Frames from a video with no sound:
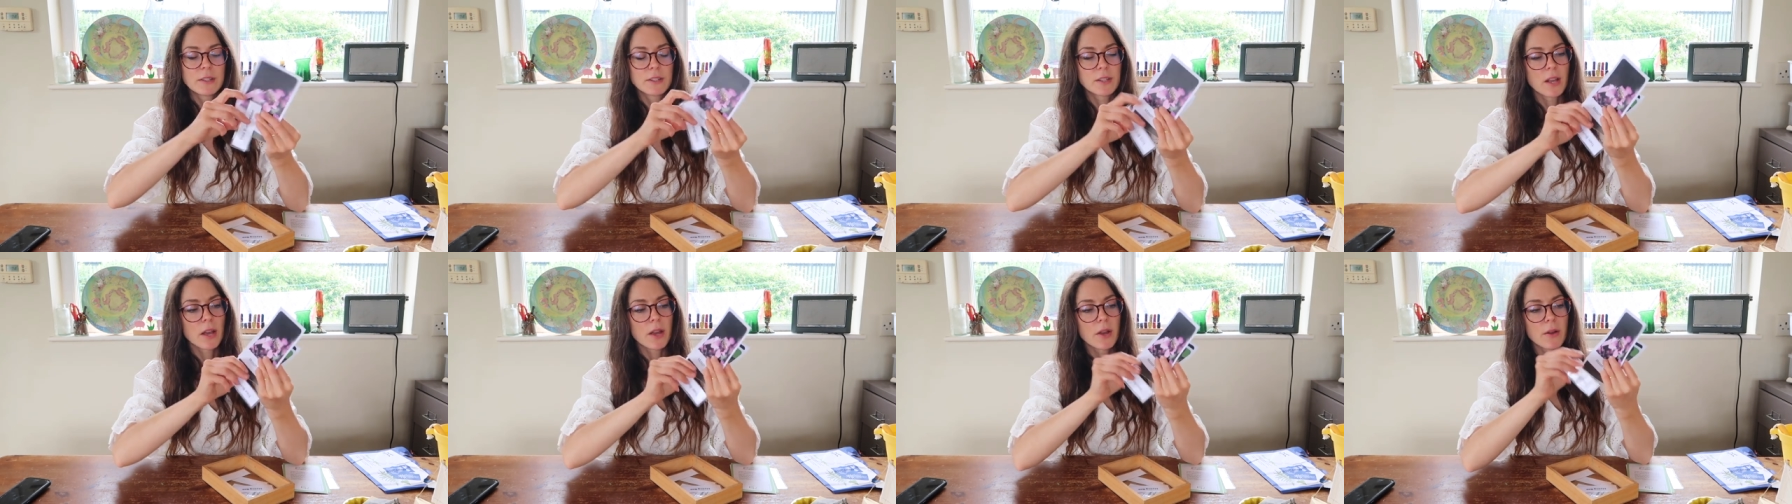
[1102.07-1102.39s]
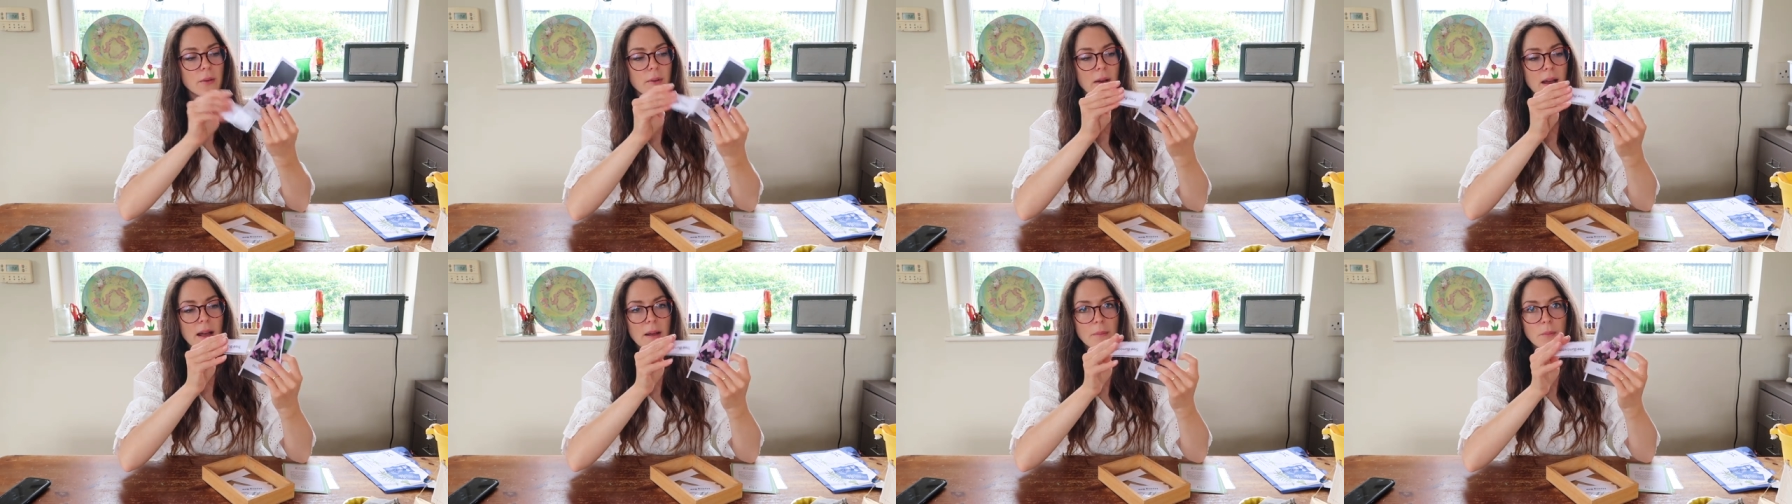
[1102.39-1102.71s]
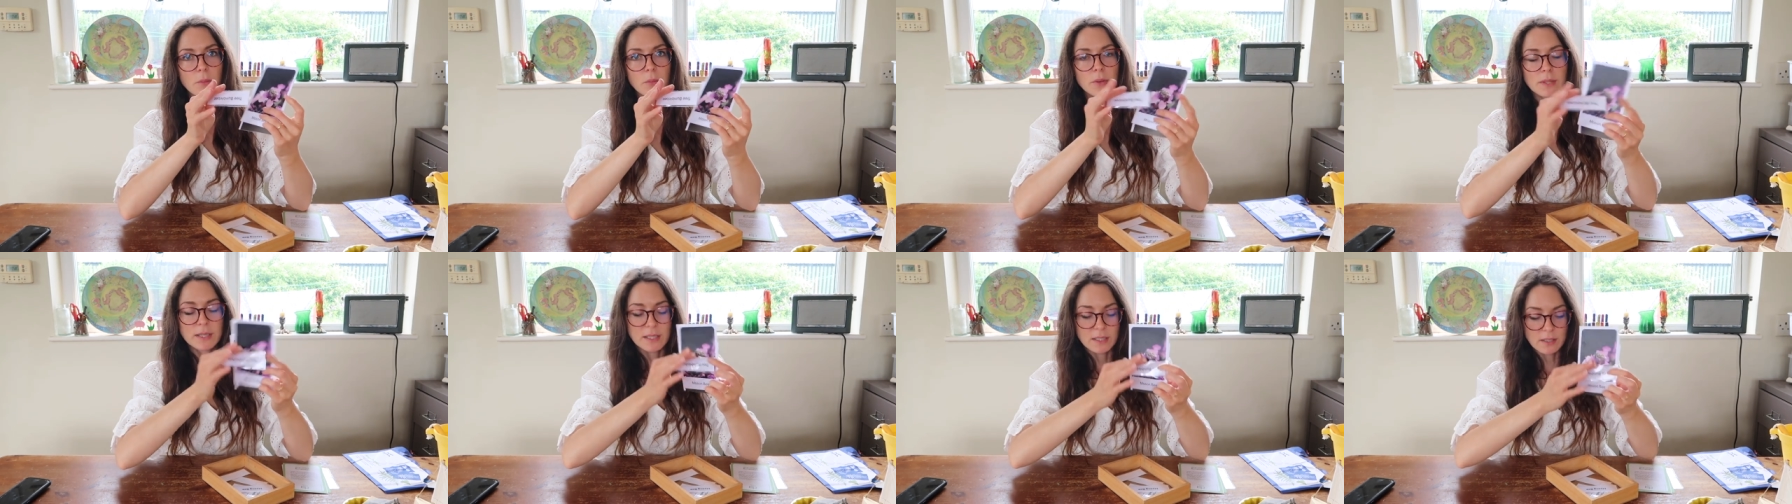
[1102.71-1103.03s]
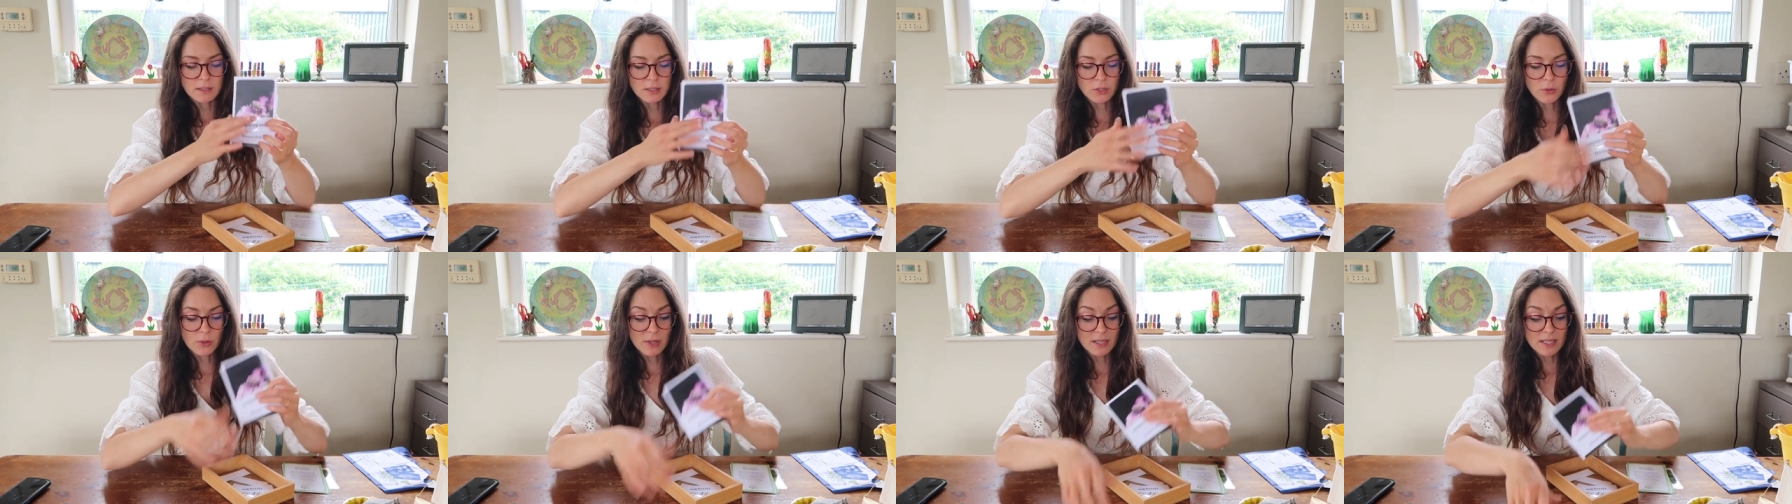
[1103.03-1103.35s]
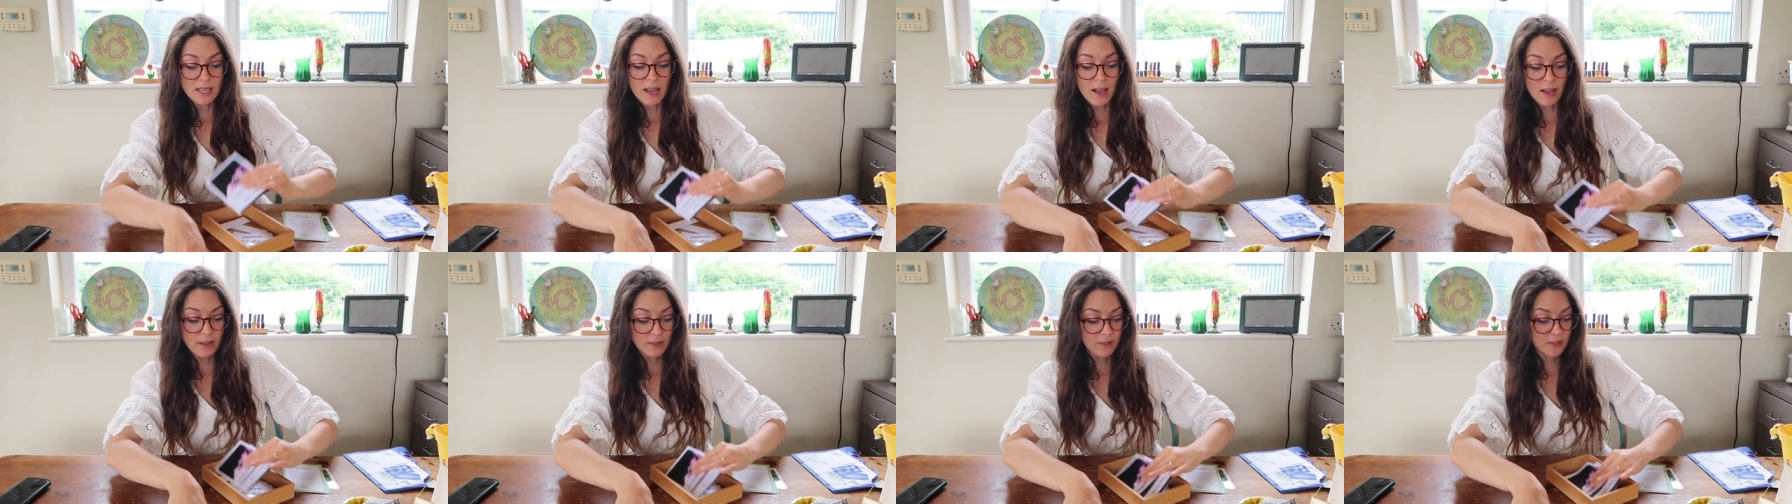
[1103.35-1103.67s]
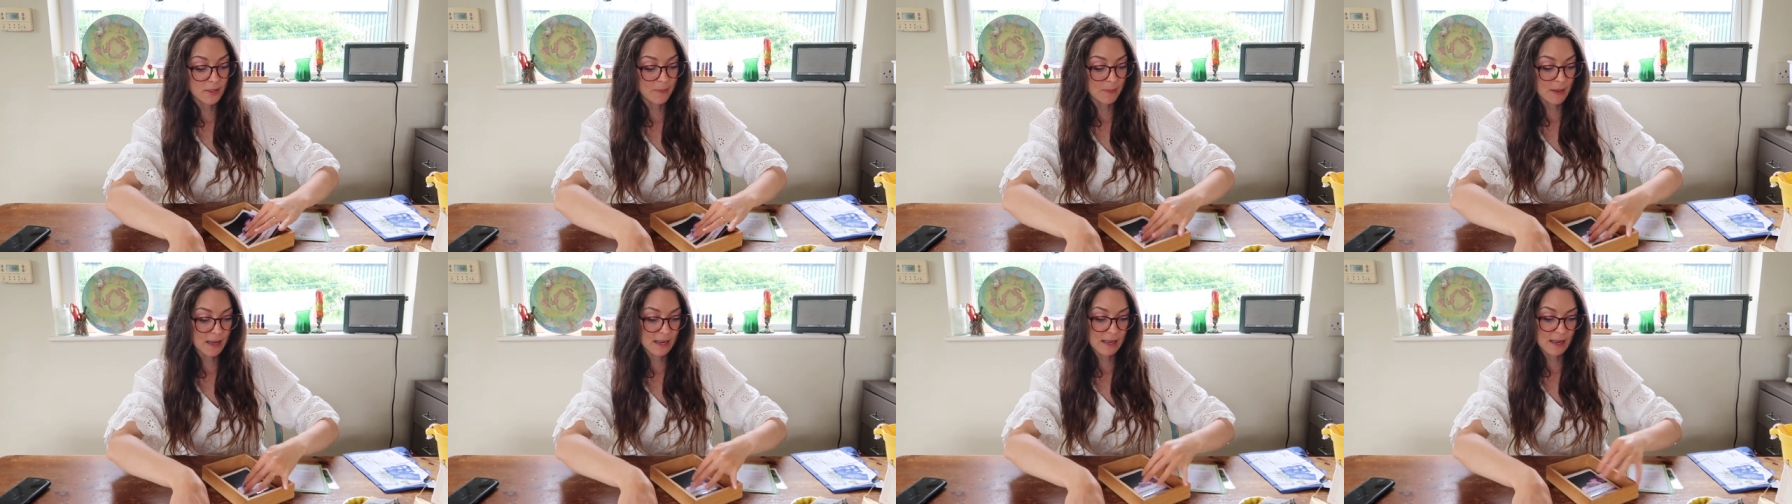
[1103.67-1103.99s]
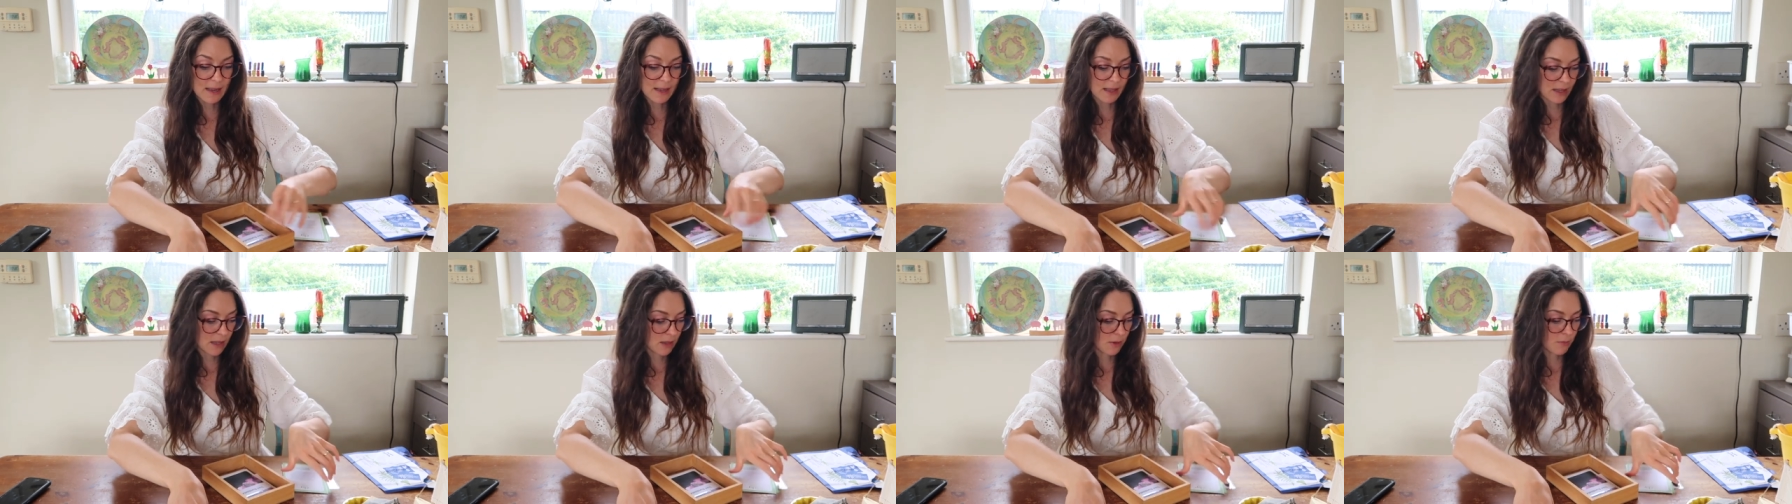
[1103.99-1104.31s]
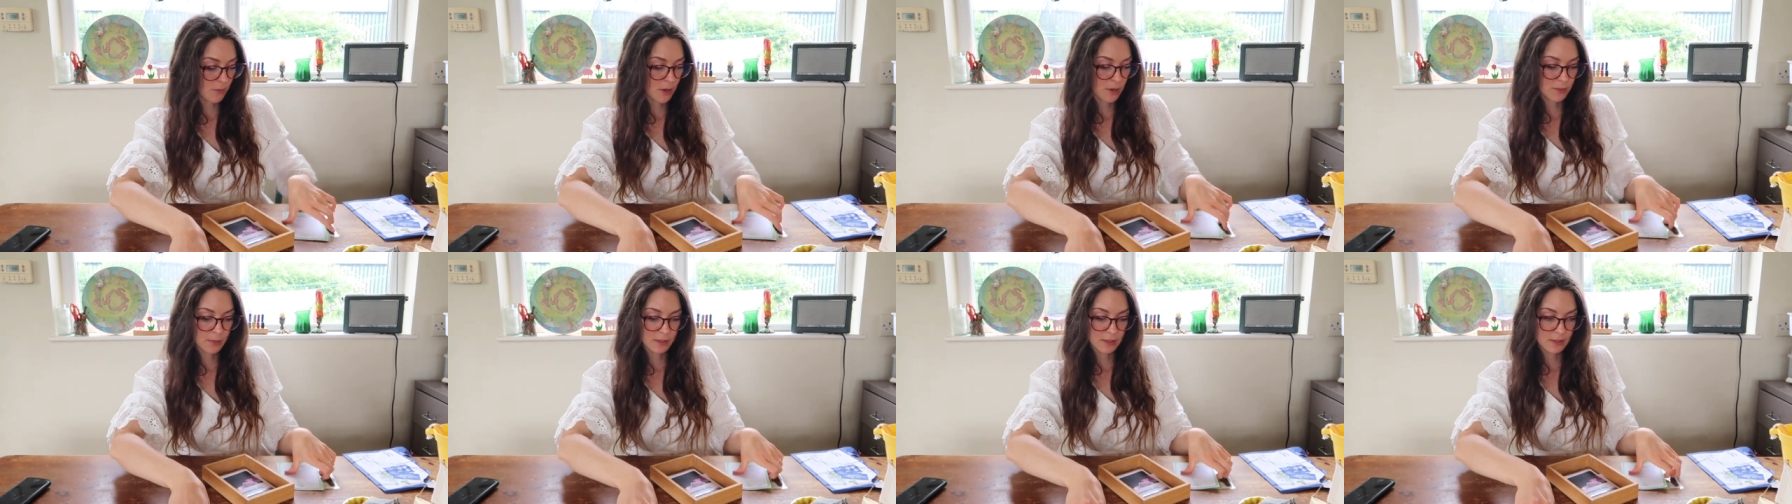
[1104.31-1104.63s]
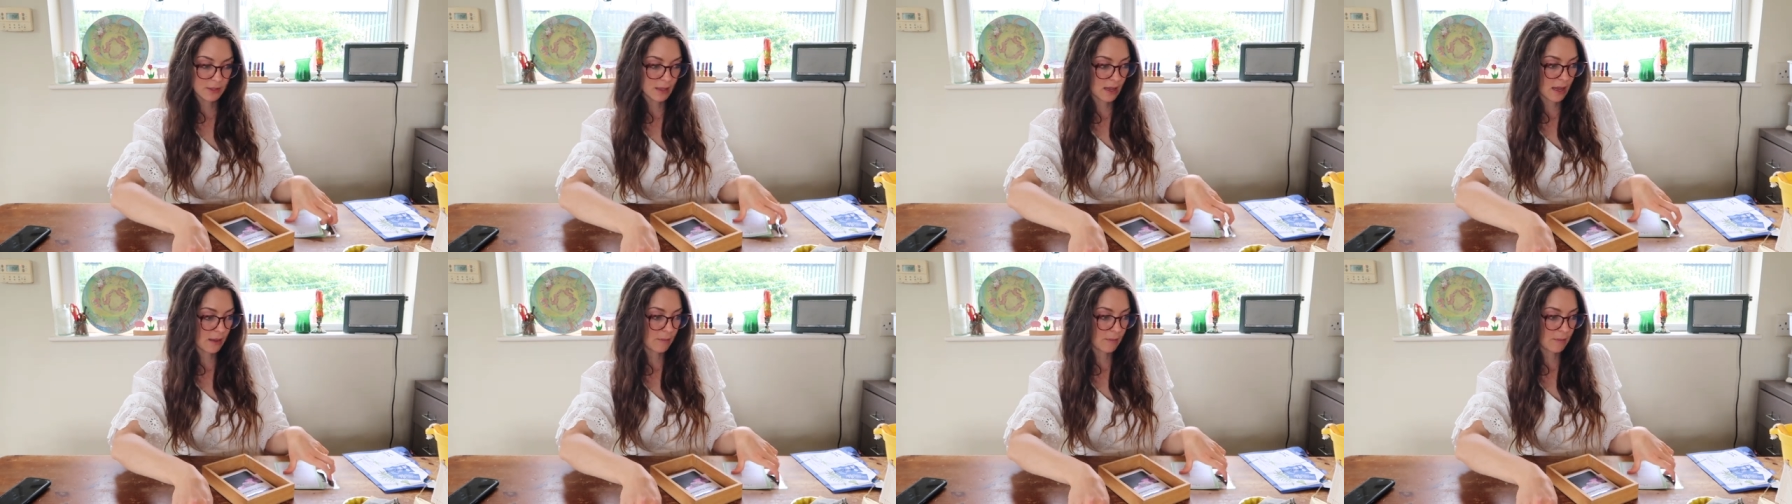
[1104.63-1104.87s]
So um, we're still doing tons of e-learning at the moment